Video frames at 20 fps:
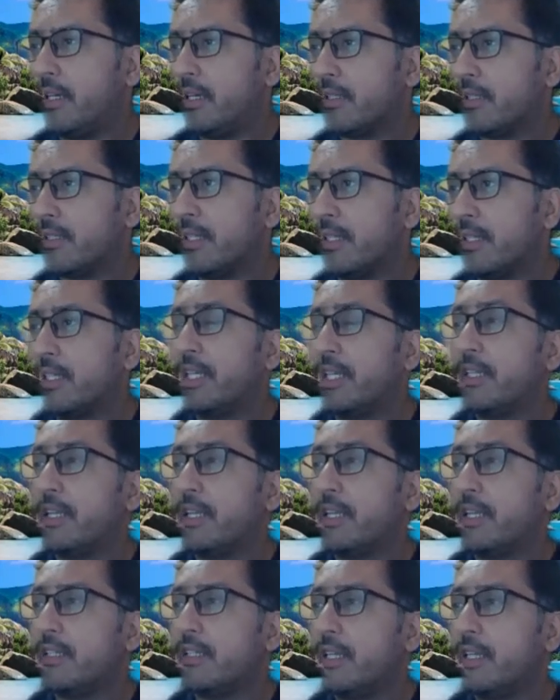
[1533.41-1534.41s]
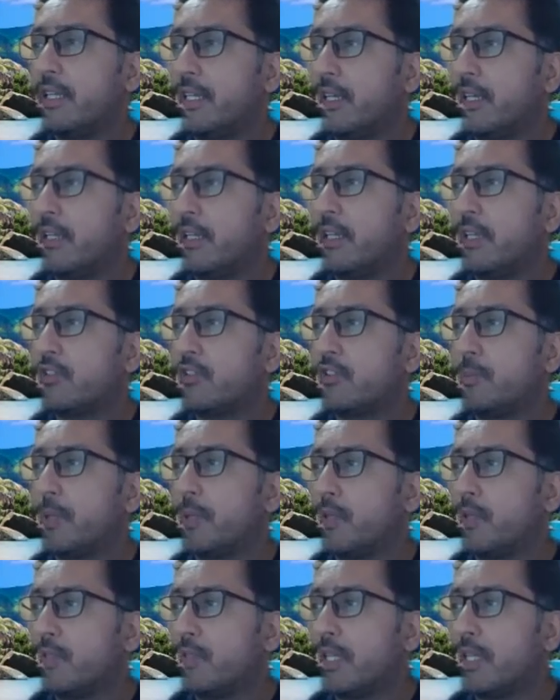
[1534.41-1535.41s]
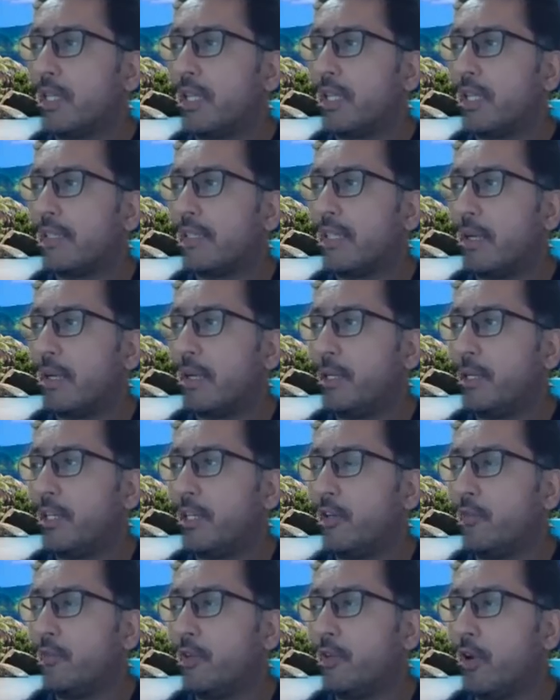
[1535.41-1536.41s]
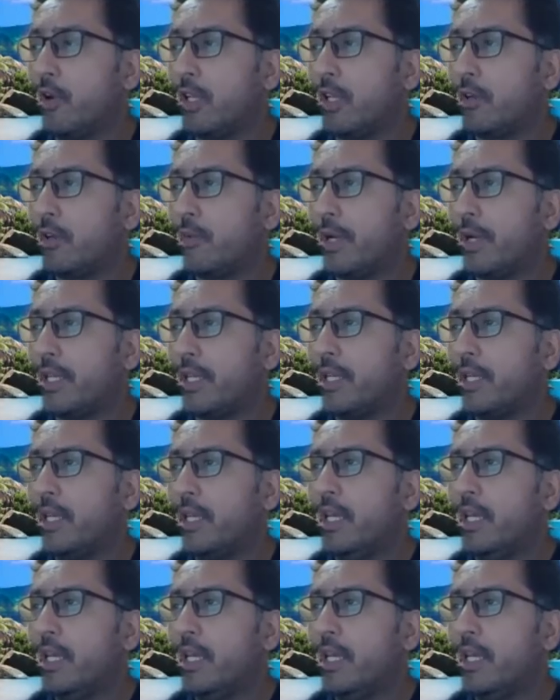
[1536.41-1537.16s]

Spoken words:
certain internal super user that has the ability to view all inquiry.